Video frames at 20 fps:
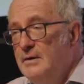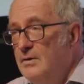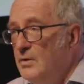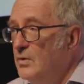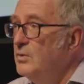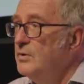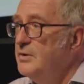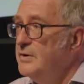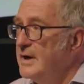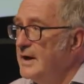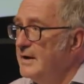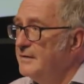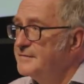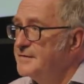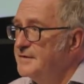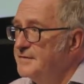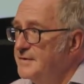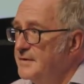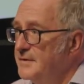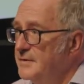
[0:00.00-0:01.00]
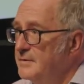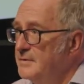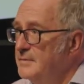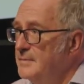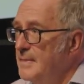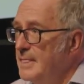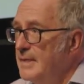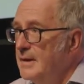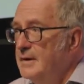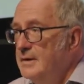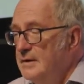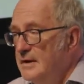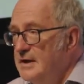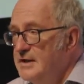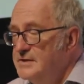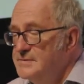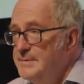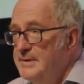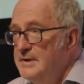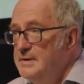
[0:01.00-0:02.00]
All you have to do
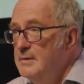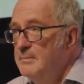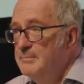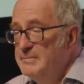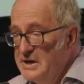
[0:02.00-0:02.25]
is be